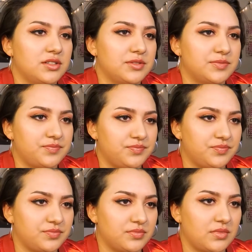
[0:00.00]

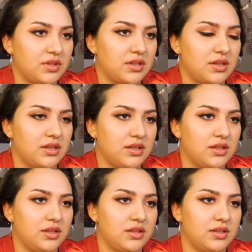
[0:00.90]

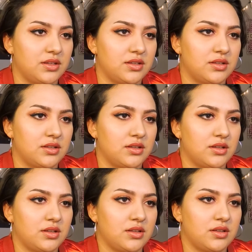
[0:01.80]

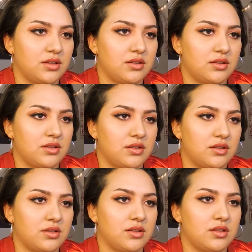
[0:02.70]

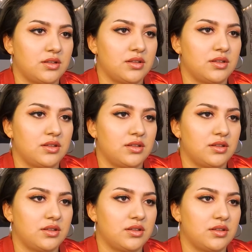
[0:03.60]

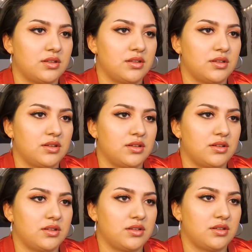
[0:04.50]

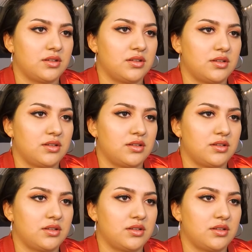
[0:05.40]
[no speech]